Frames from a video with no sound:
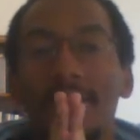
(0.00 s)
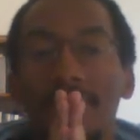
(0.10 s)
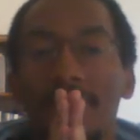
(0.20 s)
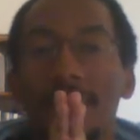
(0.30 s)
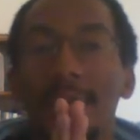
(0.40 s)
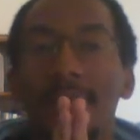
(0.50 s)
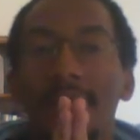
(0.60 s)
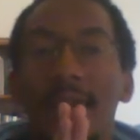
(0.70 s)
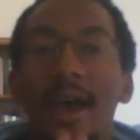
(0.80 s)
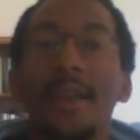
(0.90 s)
the
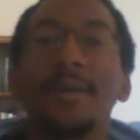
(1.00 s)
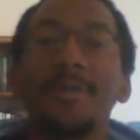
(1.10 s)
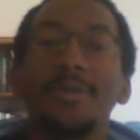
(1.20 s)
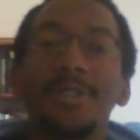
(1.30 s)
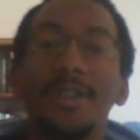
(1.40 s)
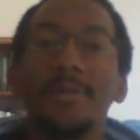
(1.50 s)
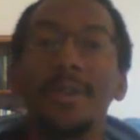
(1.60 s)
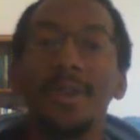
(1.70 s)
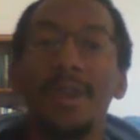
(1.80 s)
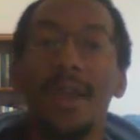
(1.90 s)
current
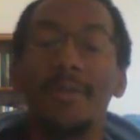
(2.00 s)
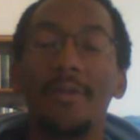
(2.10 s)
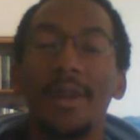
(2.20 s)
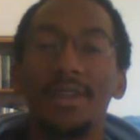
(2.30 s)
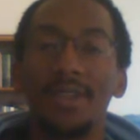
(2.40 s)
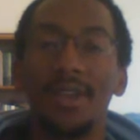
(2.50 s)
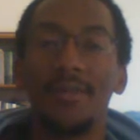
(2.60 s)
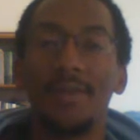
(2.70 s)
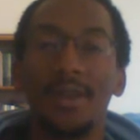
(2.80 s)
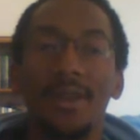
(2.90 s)
IWGP Heavyweight
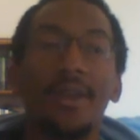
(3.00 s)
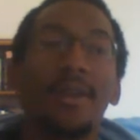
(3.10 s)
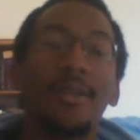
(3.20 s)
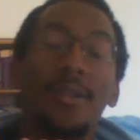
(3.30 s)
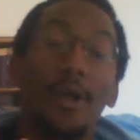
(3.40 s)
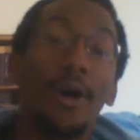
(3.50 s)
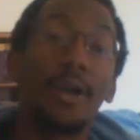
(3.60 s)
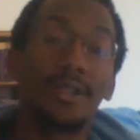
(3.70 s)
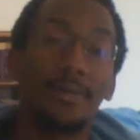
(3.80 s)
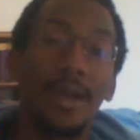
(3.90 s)
Champion,
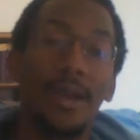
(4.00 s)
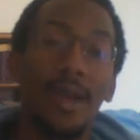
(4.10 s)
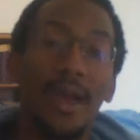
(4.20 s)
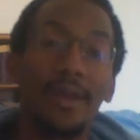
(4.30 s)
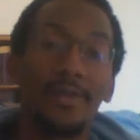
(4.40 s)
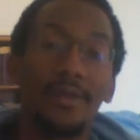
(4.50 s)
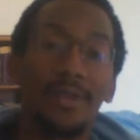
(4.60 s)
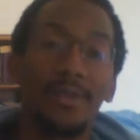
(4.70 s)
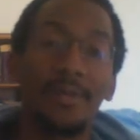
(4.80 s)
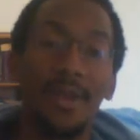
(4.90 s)
longest reigning
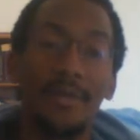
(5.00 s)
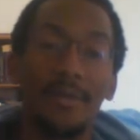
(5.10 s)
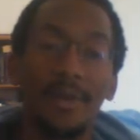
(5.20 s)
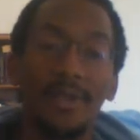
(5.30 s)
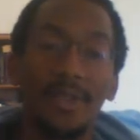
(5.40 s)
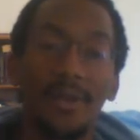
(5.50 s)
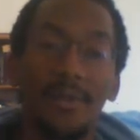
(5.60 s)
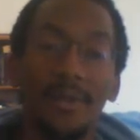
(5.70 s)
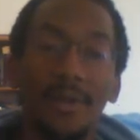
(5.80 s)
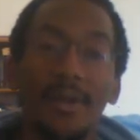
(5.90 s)
IWGP Heavyweight
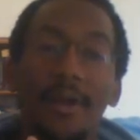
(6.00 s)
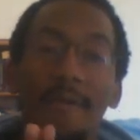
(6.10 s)
Champion,